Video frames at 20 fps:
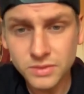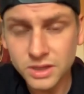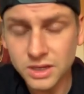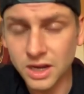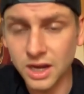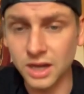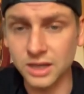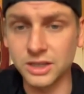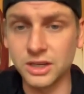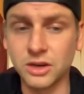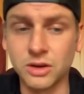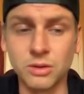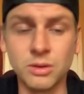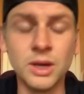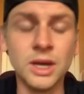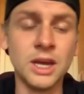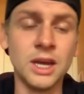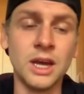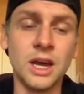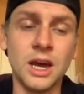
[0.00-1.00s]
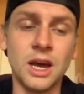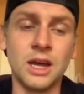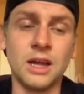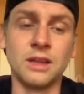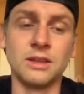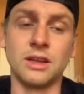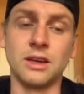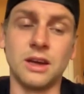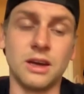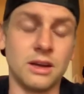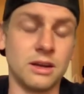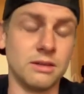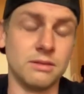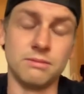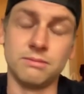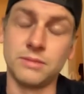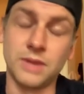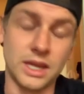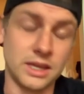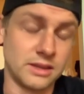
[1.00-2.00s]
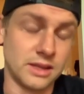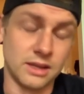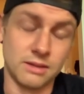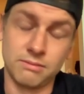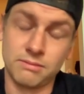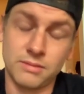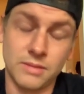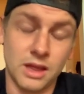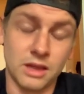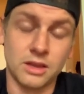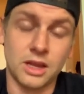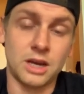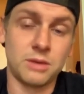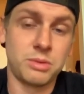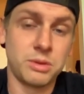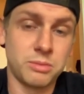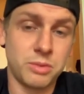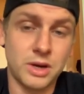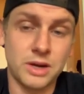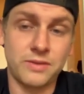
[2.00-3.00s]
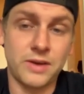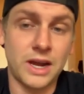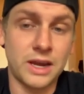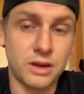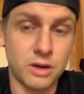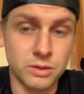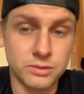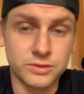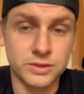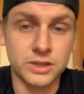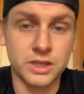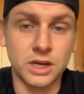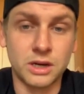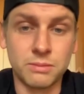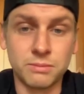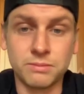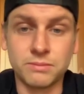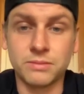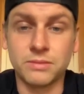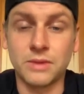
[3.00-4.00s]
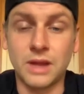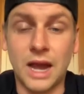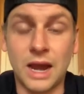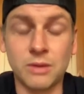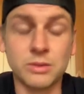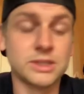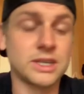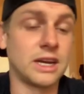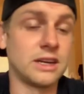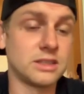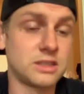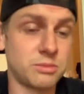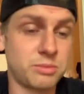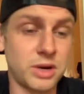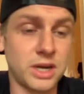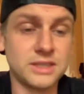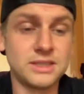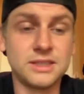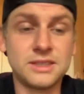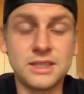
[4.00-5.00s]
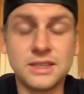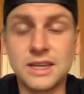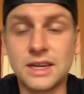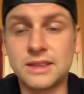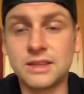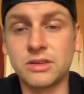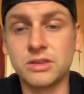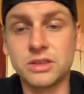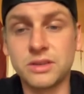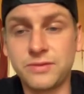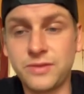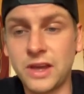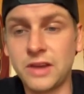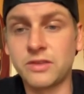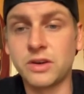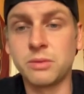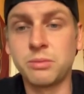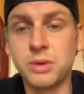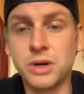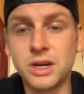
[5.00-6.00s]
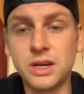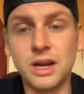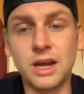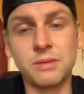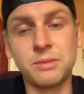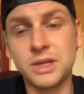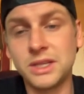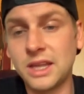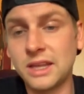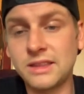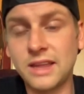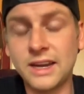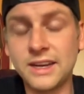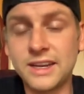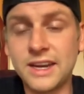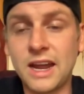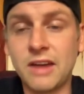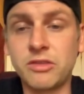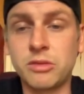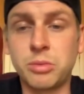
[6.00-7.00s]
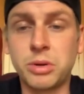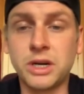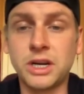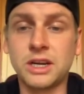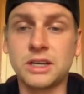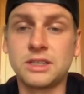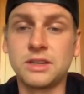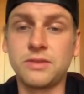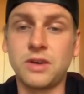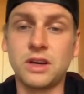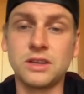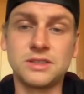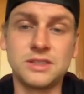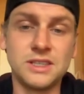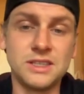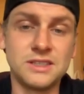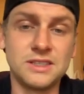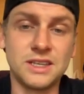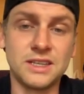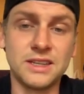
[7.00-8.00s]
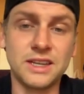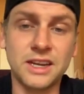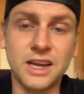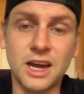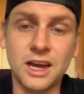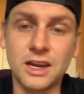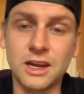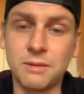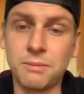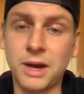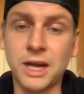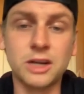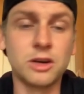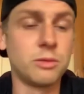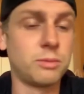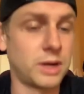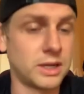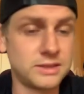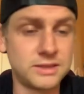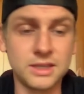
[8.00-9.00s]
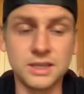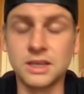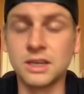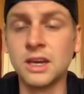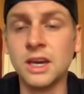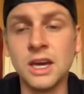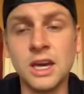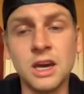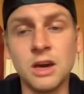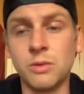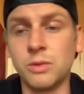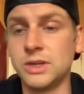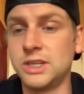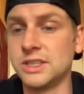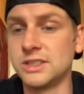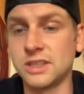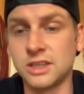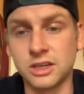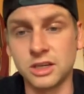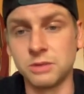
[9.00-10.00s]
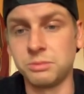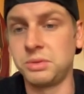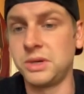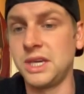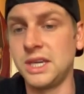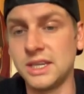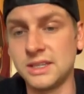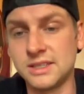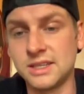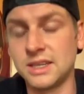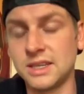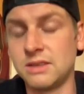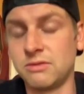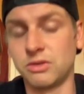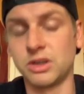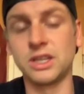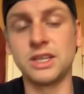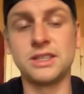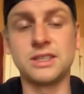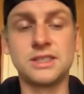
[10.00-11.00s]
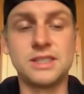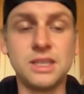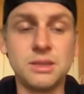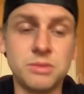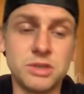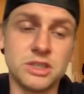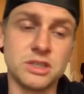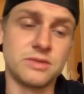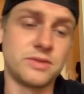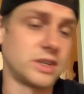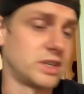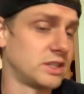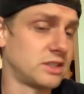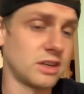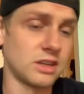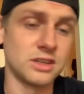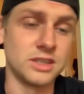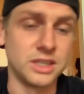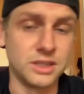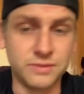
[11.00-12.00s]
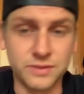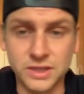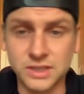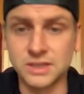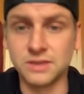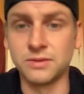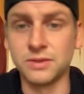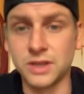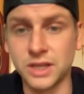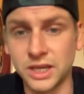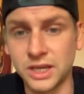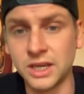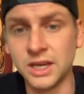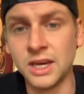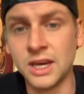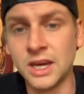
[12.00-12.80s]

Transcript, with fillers: Uh, you know, the the a lot of people have high hopes for them. I was kind of surprised to see that they were the favorite, but I mean, they, they did have a productive offseason. They got uh, Michael Bunting, which is a good piece, and really this team is just very solid defensively.